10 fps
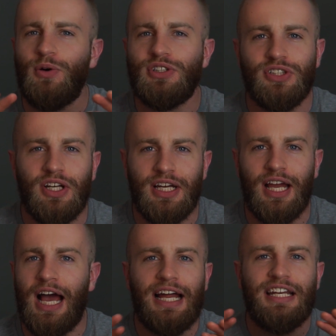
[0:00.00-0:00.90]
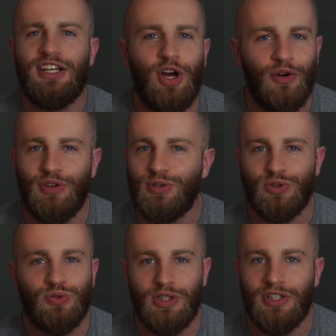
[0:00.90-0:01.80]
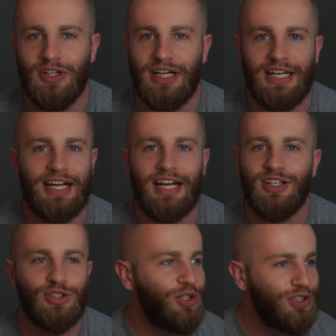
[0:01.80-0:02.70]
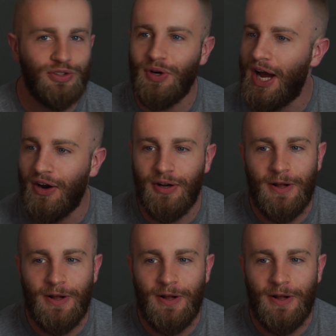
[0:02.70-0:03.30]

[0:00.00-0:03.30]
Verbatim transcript: it was like I didn't know if this was real, and I kind of just looked around.